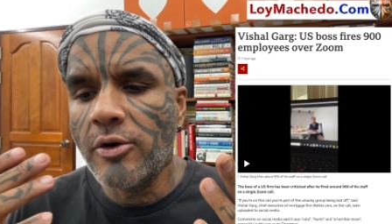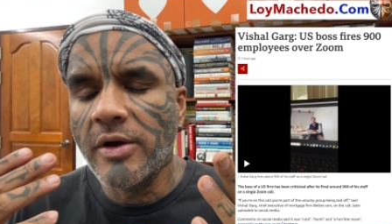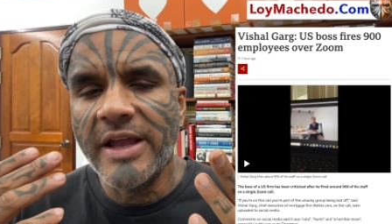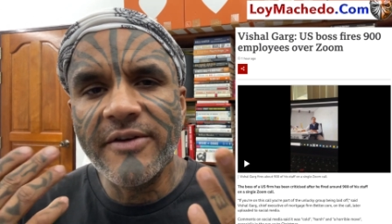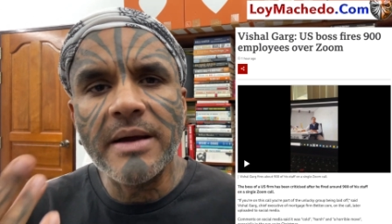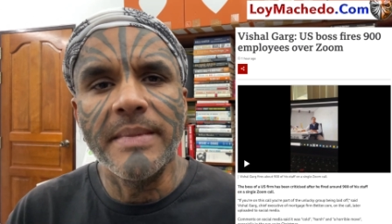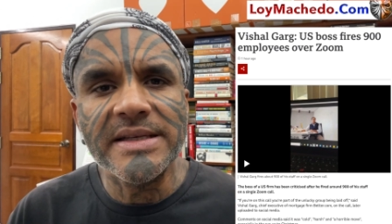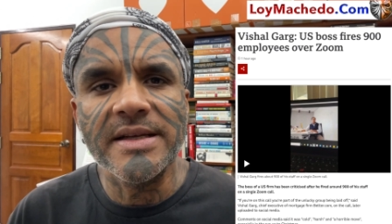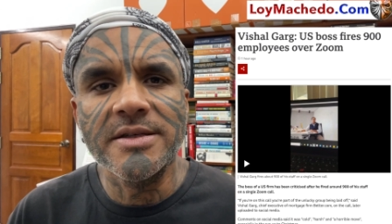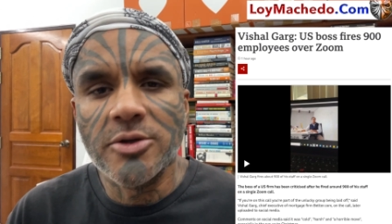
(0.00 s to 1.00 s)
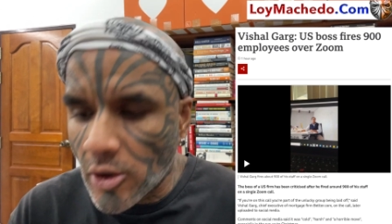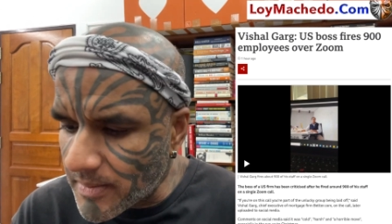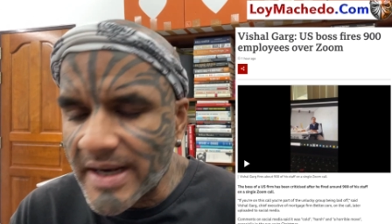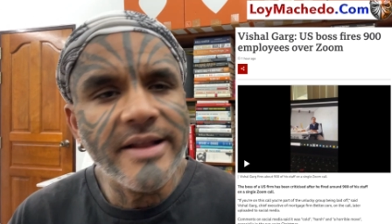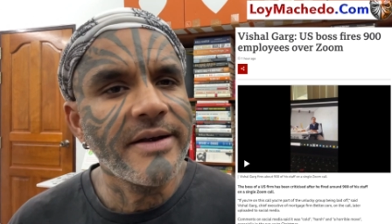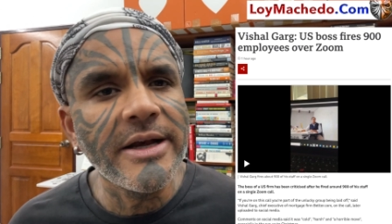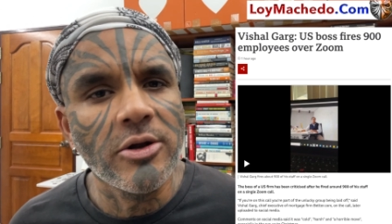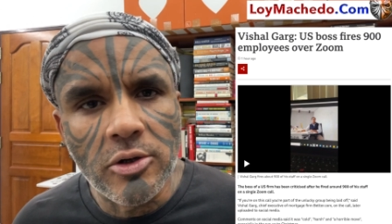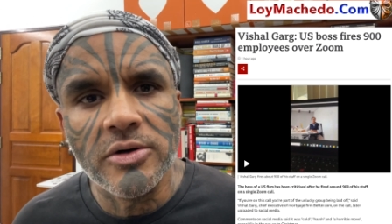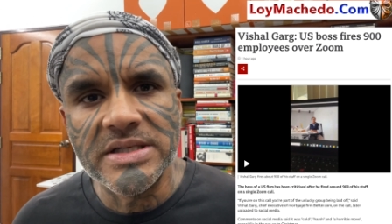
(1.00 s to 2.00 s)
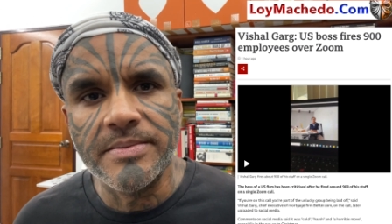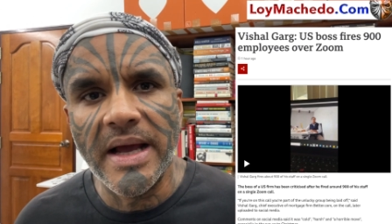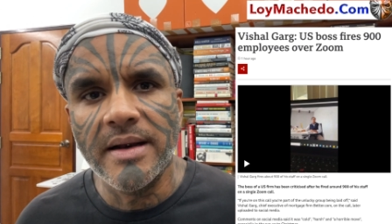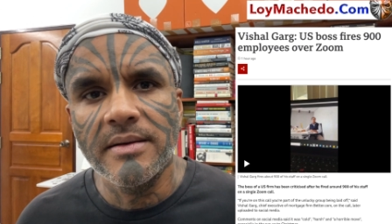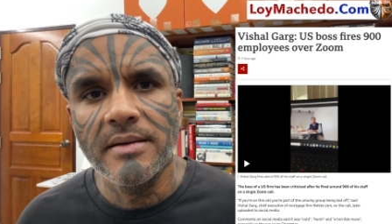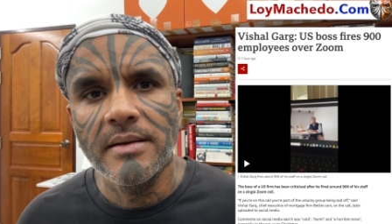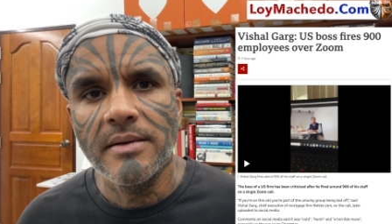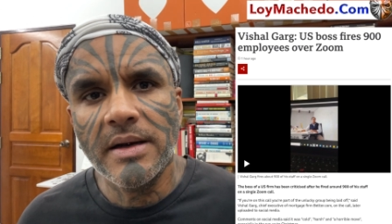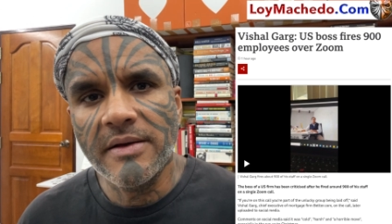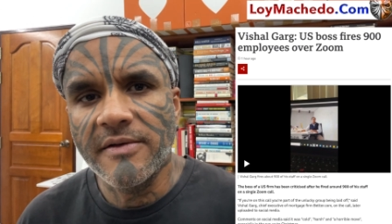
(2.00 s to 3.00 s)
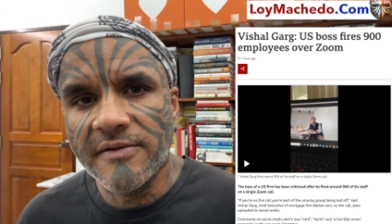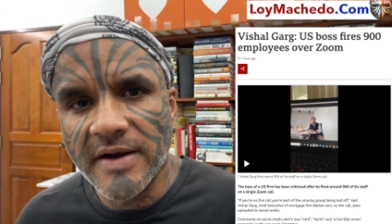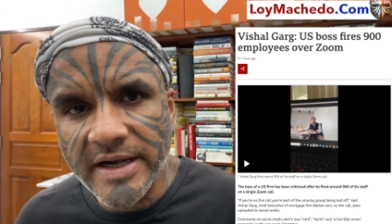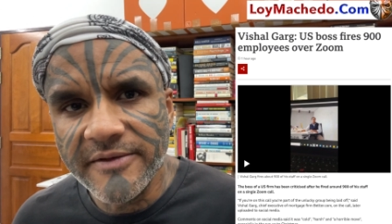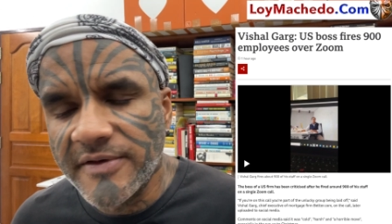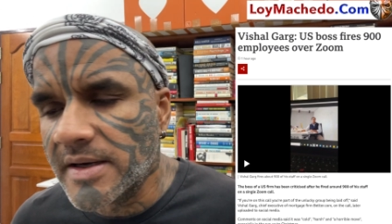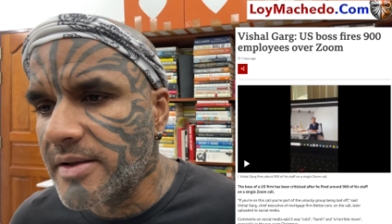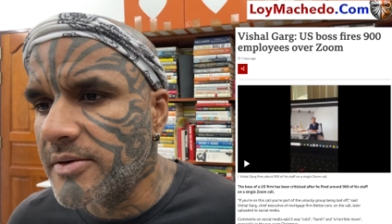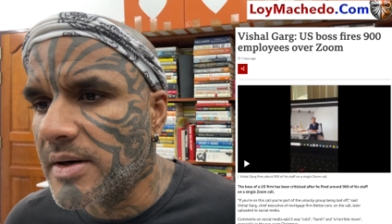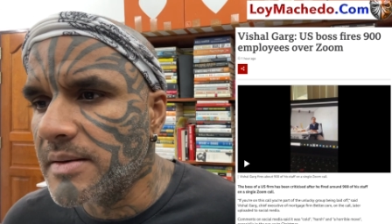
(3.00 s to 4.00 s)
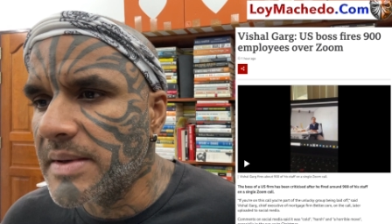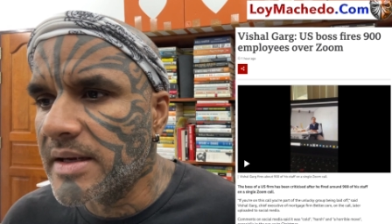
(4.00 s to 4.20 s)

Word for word: giving a message, don't bloody read your notes, man. What a fuckity fuck you are.